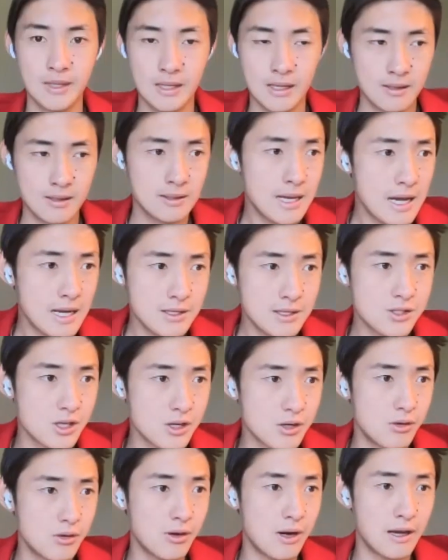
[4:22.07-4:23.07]
Yeah,
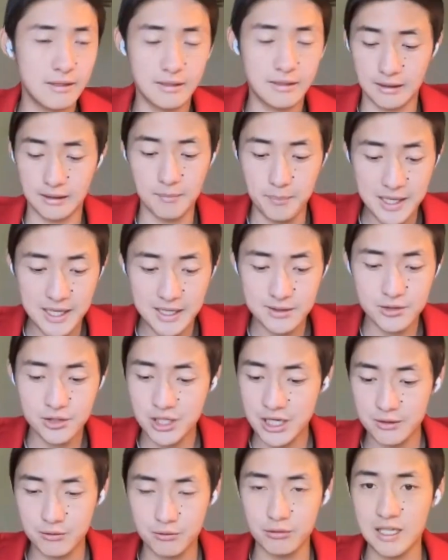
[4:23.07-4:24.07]
so the biggest
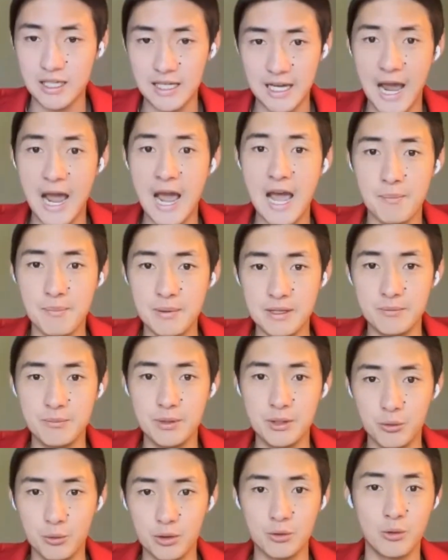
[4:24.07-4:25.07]
change really happened
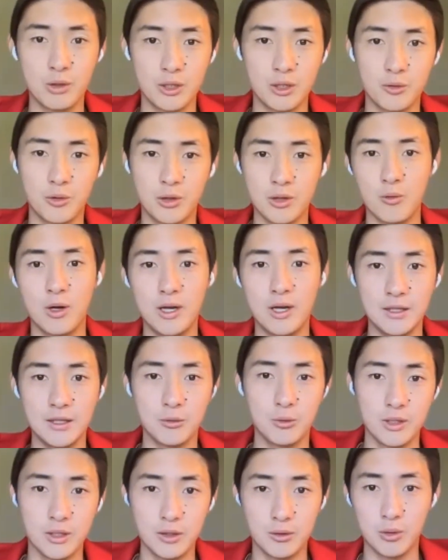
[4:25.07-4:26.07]
between 2021
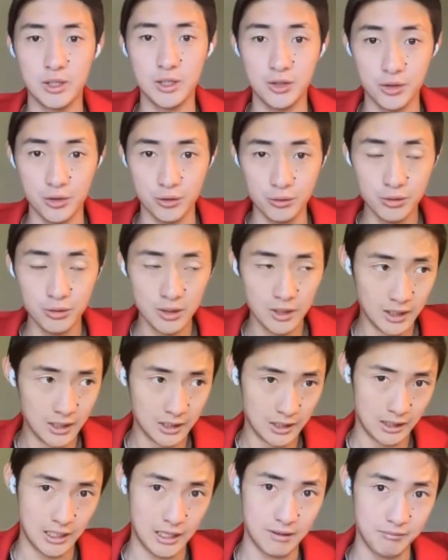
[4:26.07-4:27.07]
and 2022.
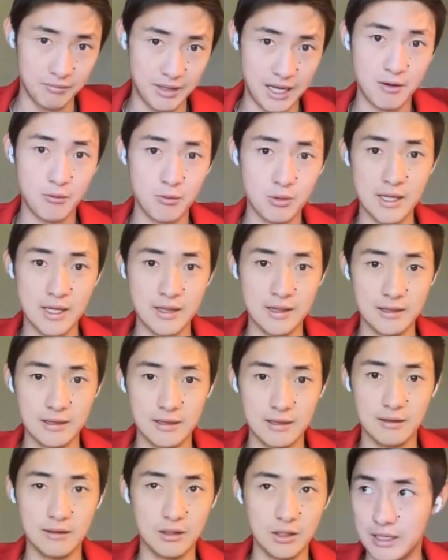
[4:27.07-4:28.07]
That was
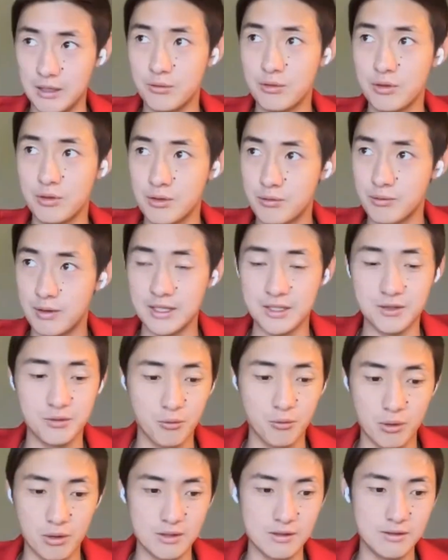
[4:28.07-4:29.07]
when interest
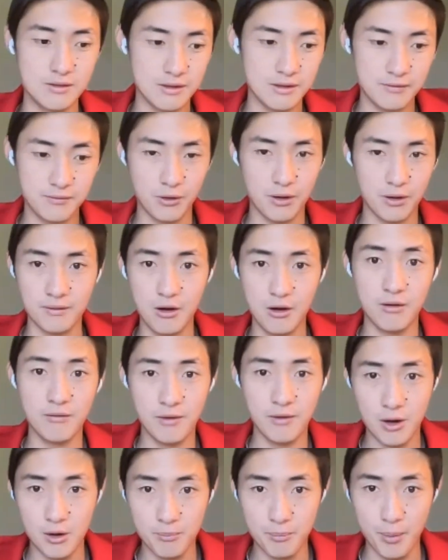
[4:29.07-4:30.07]
rates was from the
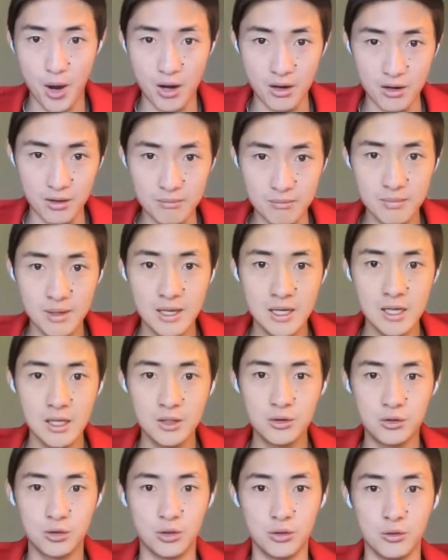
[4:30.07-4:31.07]
very, very bottom
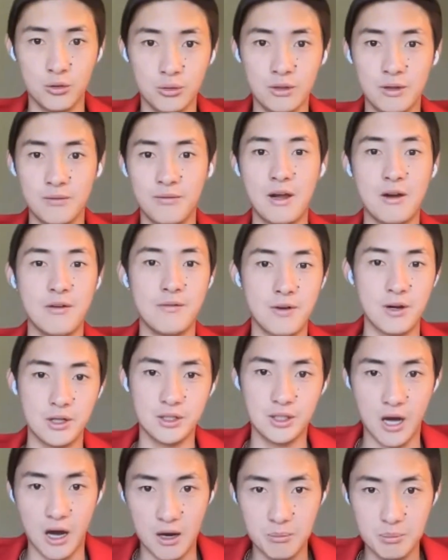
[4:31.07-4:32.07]
to the very, very
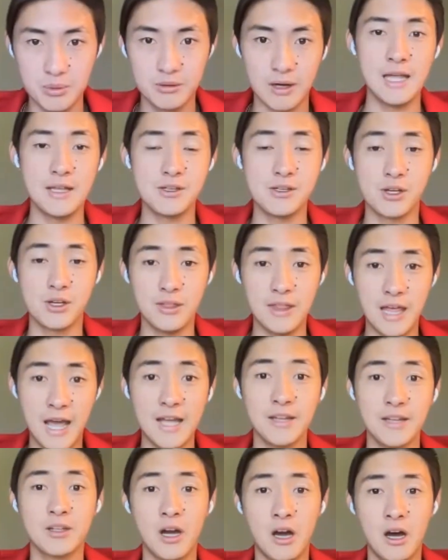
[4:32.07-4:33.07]
top. And so
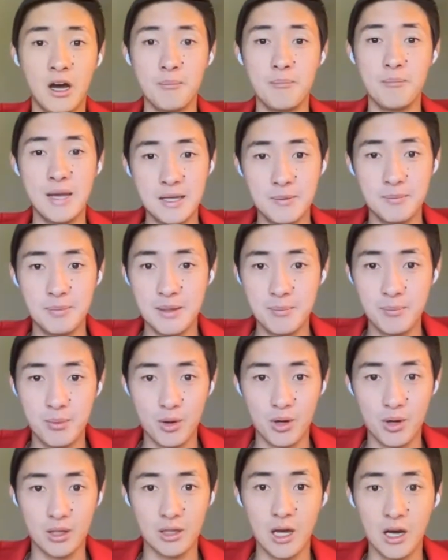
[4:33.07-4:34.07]
that taught many
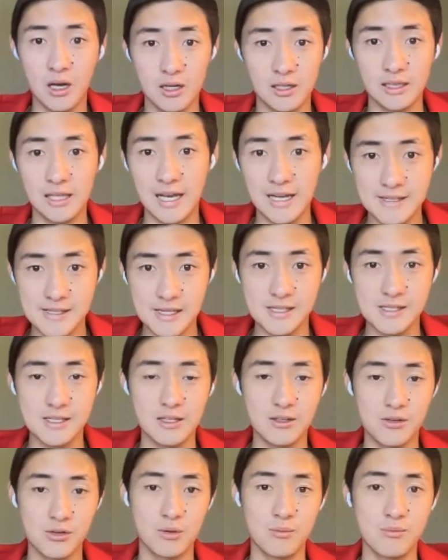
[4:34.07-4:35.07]
people a lot of lessons
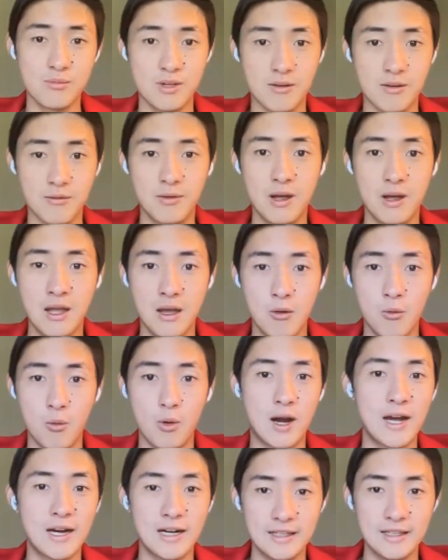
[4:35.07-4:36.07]
in terms of what
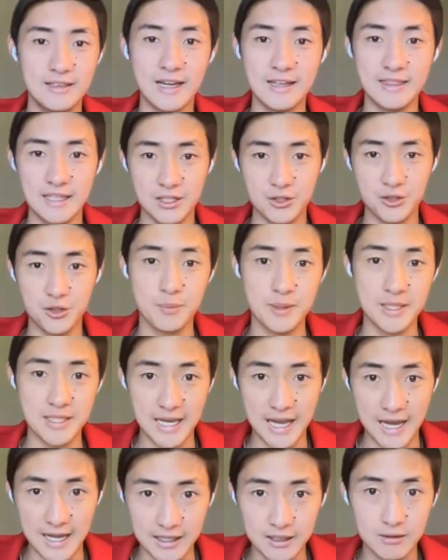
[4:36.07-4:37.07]
kind of debt they should be
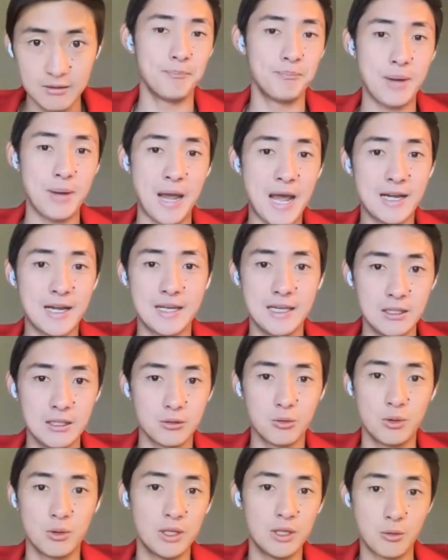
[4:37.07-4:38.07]
getting. Back in
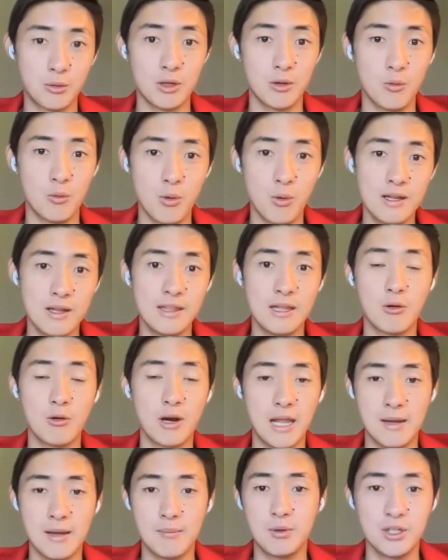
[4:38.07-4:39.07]
2021, they were
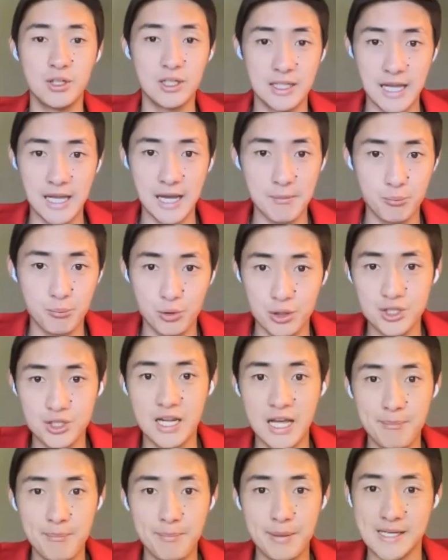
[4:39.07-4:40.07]
able to get bridge
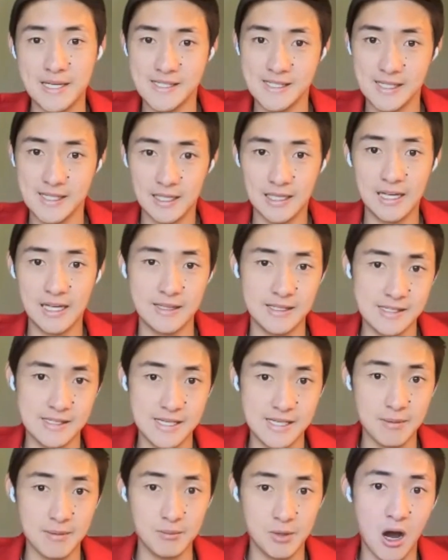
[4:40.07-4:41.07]
debt basically at the
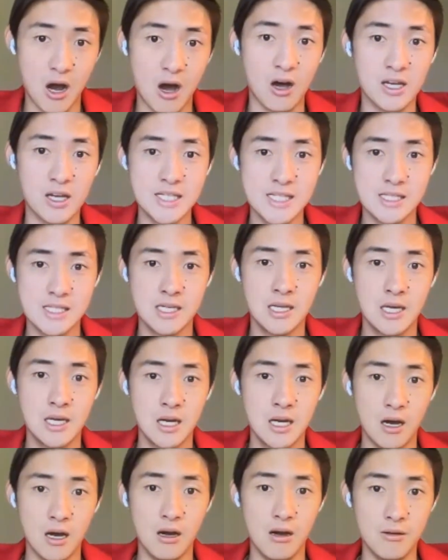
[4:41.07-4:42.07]
same cost
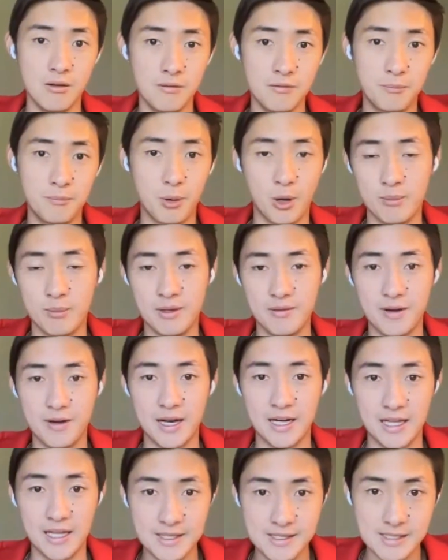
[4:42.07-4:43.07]
of permanent
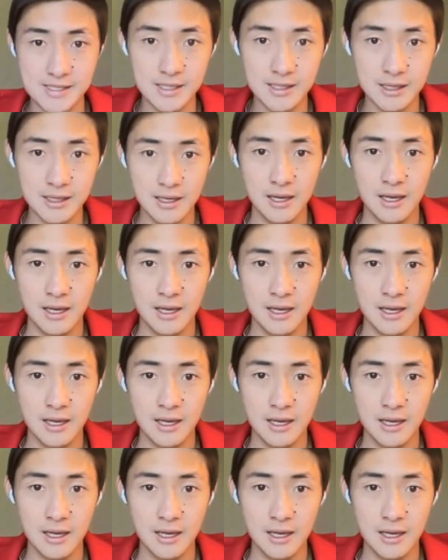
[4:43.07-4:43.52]
financing.